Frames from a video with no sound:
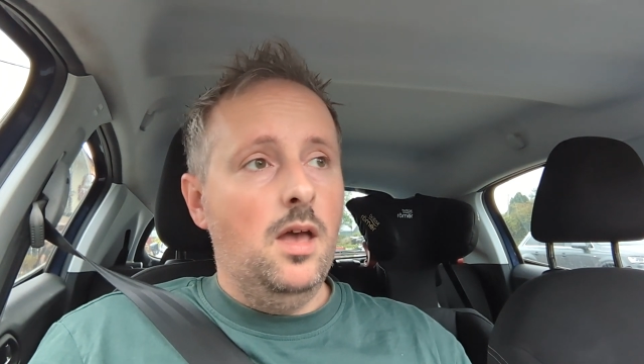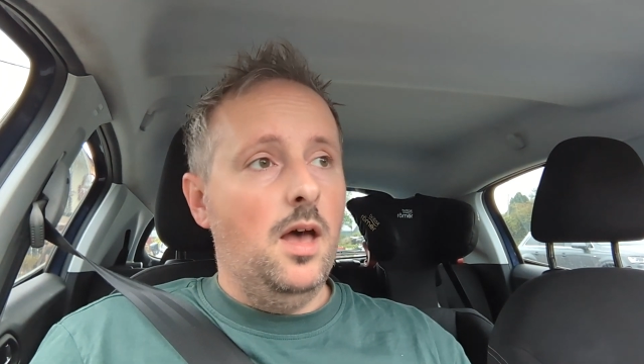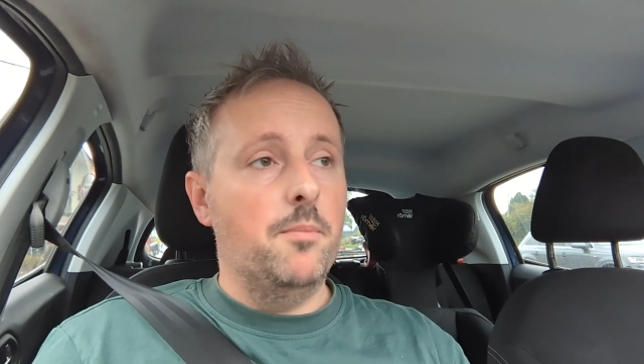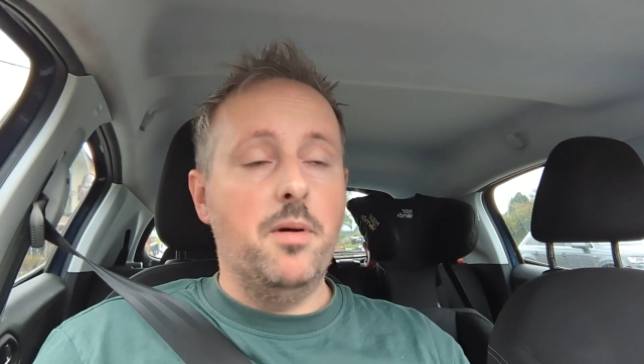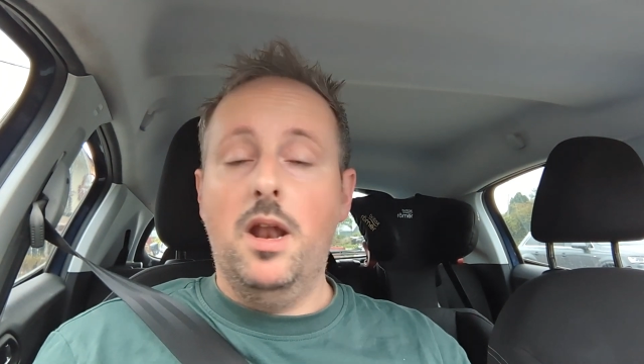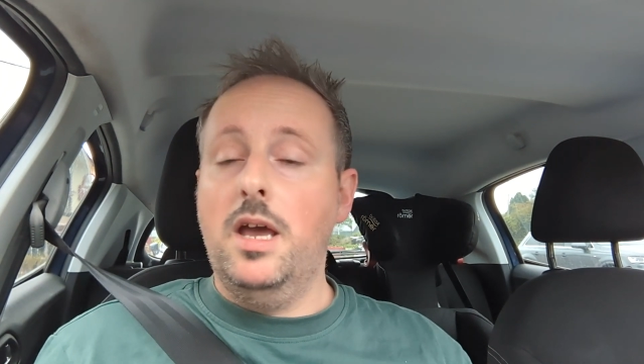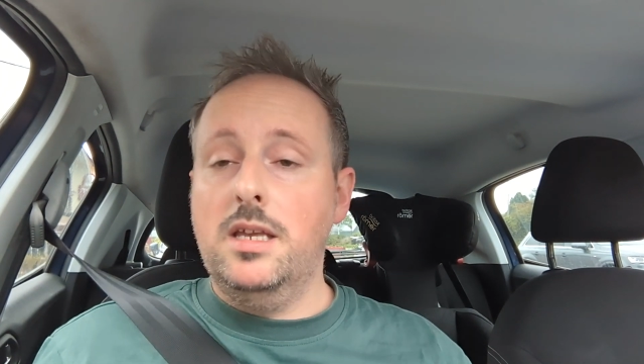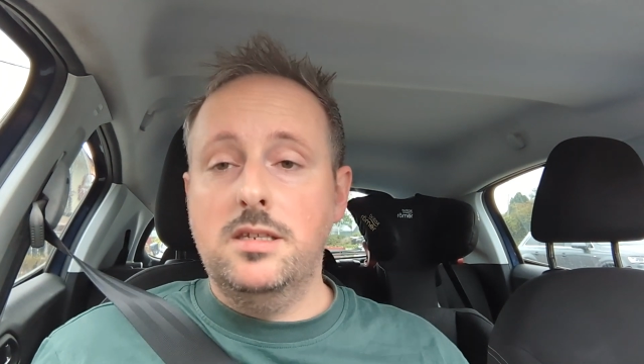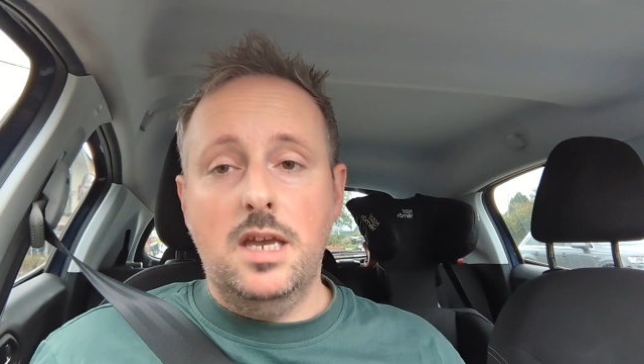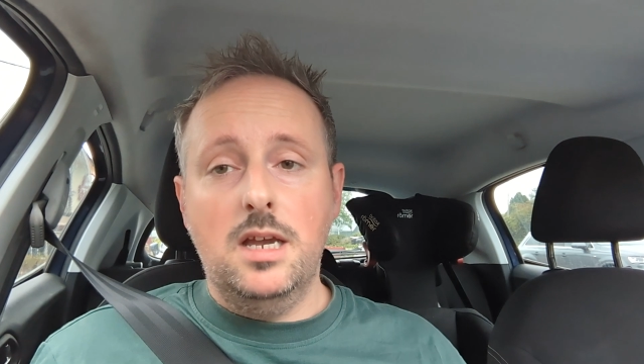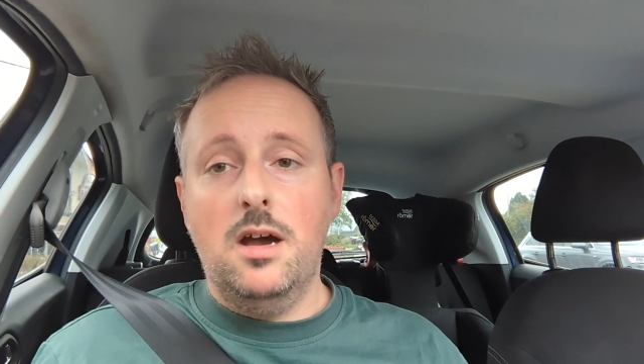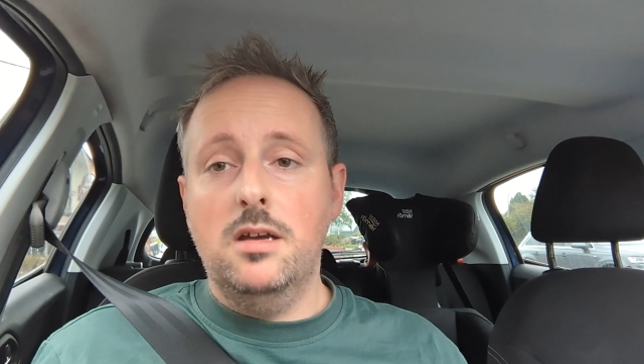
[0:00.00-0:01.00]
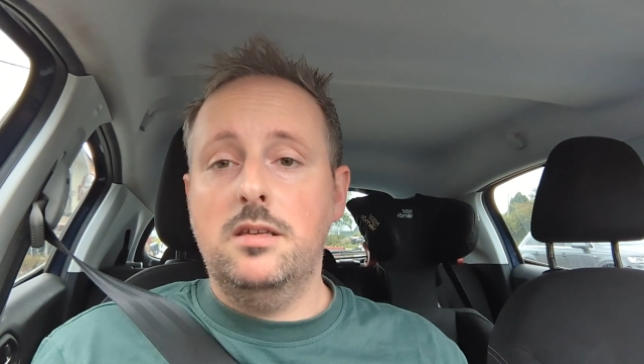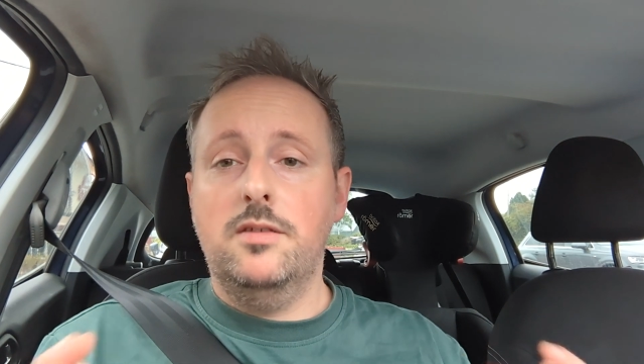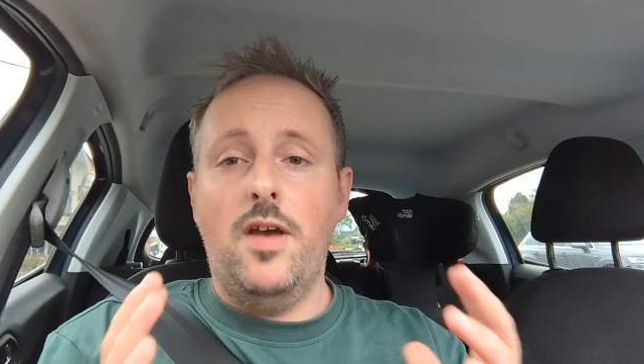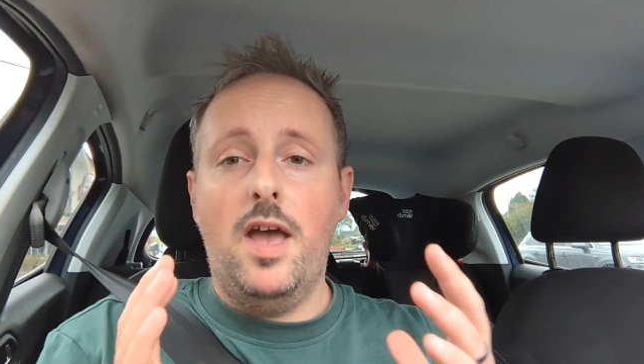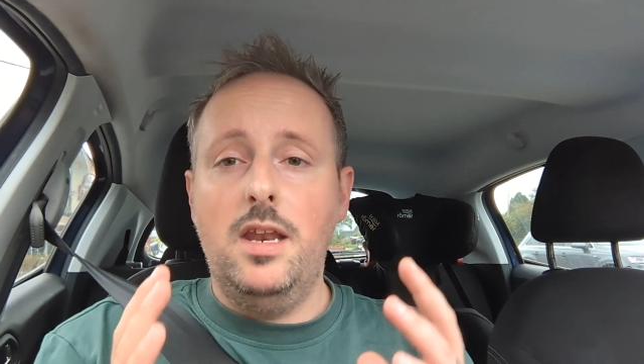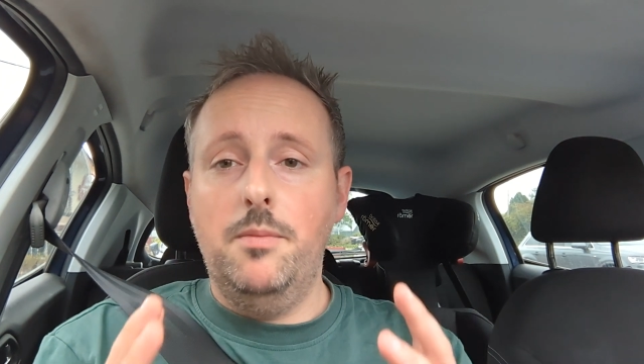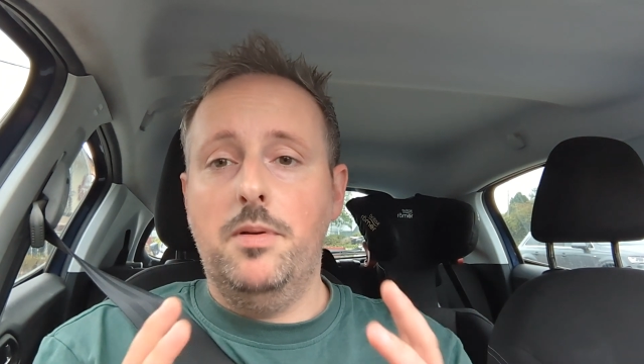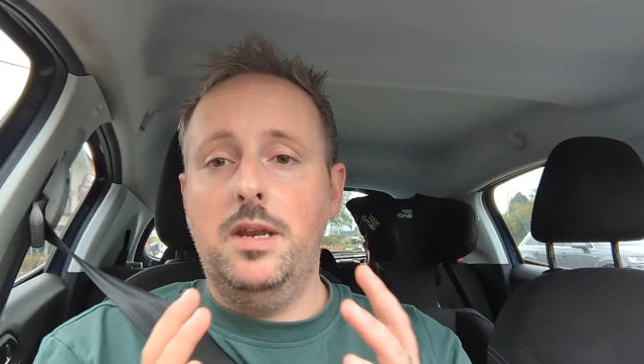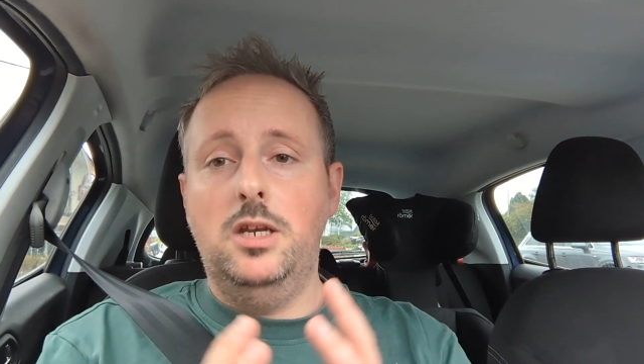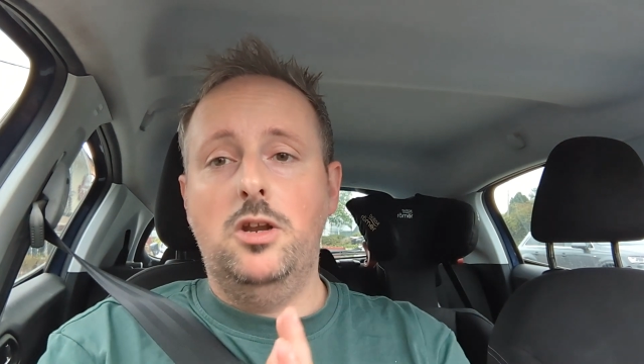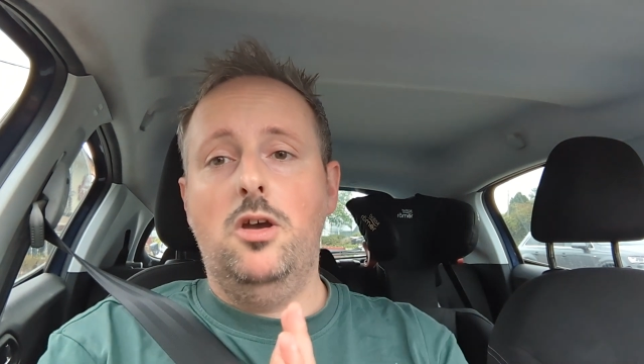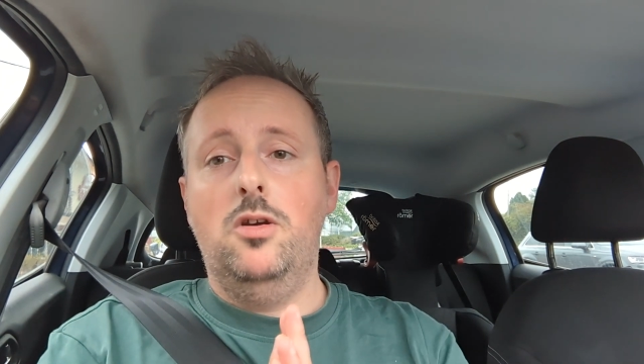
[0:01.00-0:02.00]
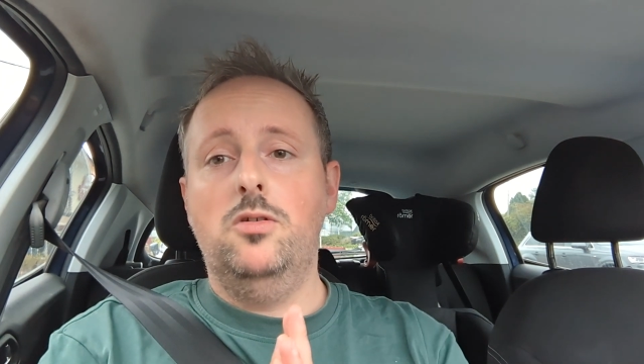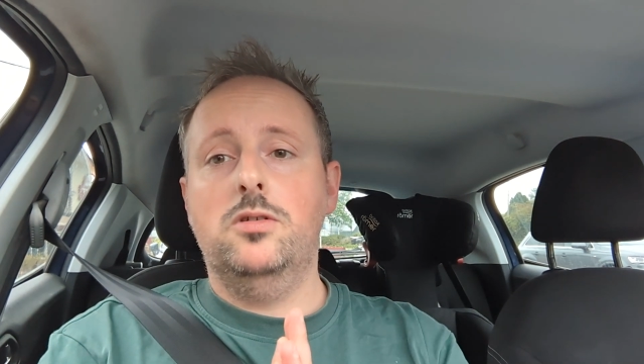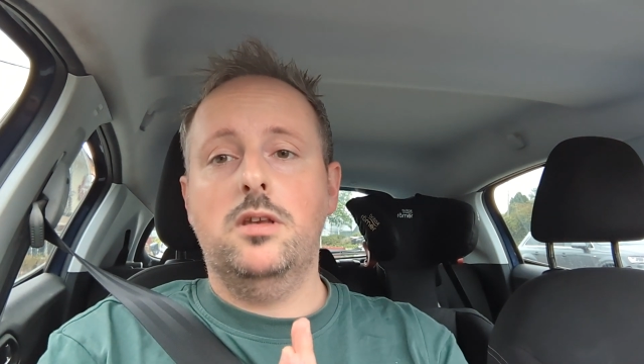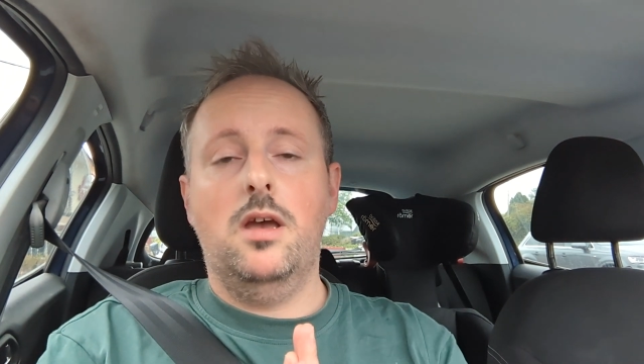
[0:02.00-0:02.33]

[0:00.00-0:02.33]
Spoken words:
But like I say, guys, if anybody knows